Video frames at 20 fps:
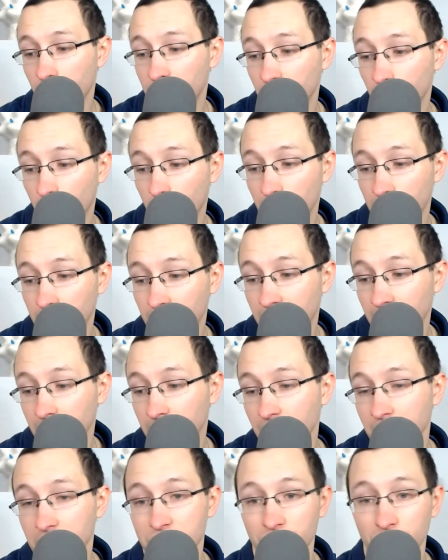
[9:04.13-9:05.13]
if you want to get
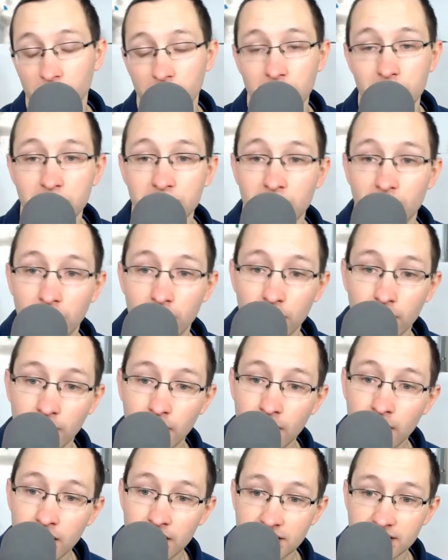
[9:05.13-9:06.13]
a nice rhythm
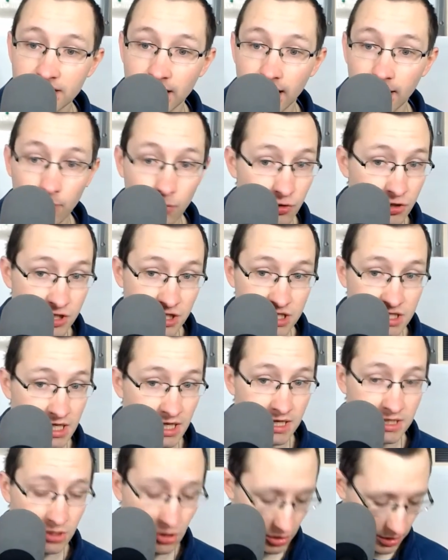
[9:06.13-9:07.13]
tone set up with
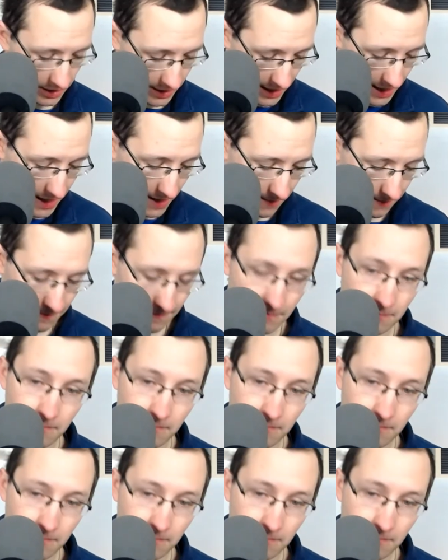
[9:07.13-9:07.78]
just the guitar and the amp.